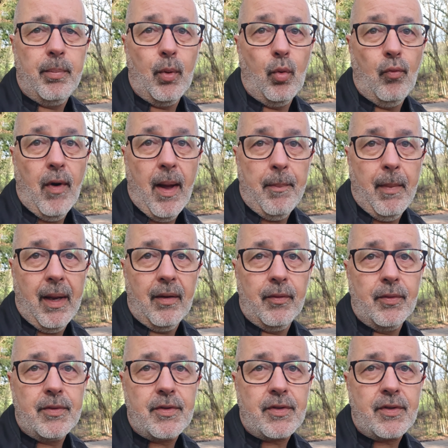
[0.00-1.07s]
ball ram
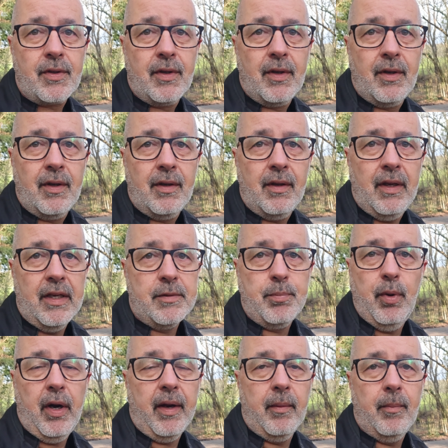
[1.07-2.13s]
mounts is
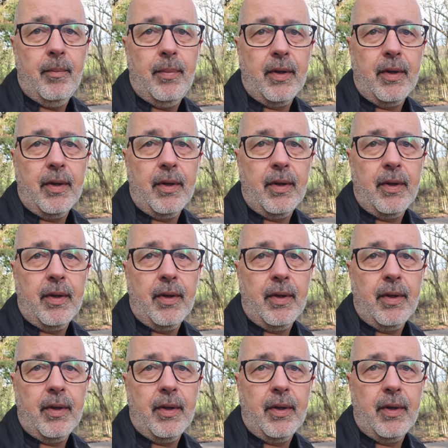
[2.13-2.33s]
brilliant,